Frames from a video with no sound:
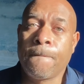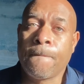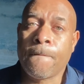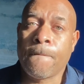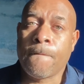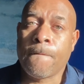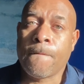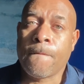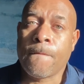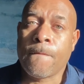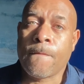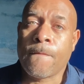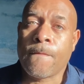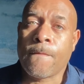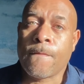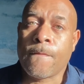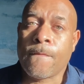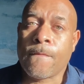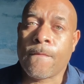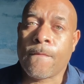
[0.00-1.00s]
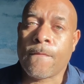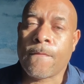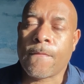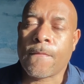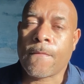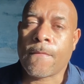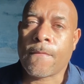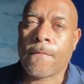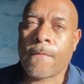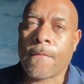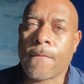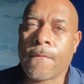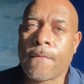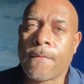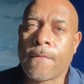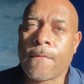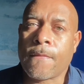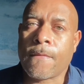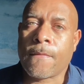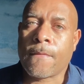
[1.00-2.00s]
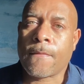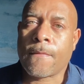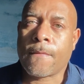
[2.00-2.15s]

(no one is talking)